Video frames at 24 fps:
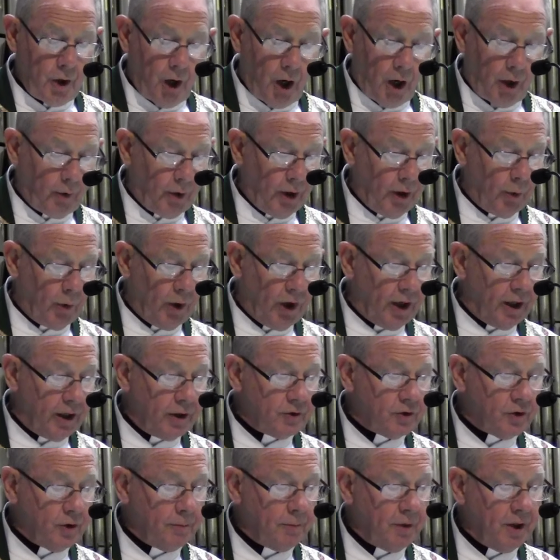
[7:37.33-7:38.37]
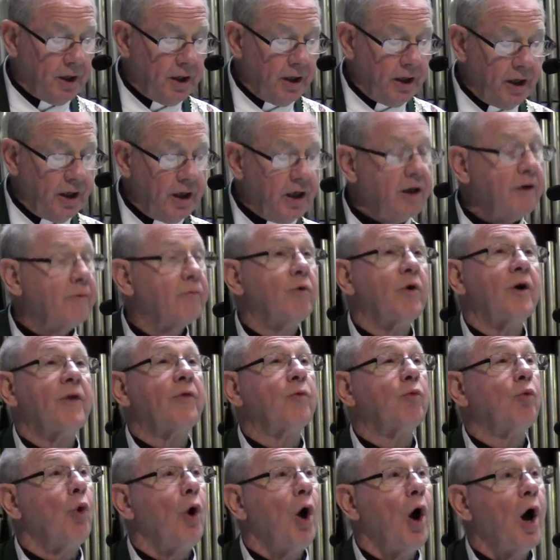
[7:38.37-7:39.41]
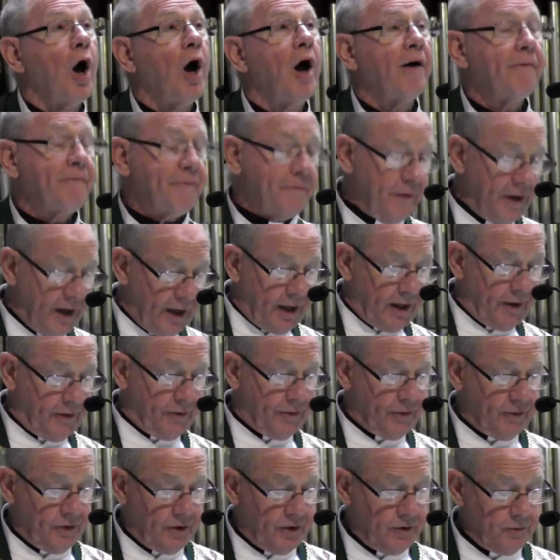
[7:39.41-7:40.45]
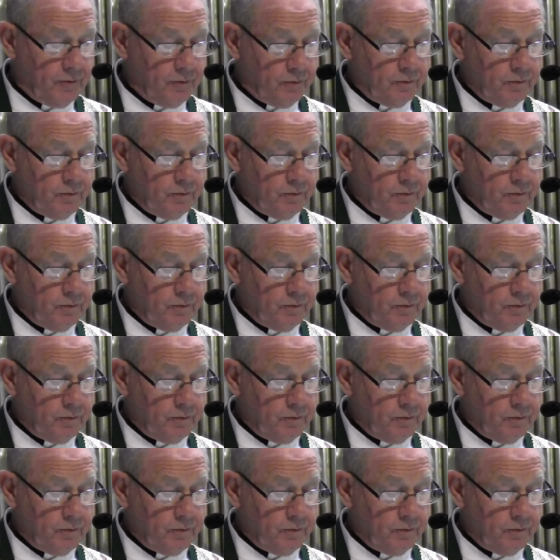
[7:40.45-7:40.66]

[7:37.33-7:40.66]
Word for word: Are we willing to believe with raw faith?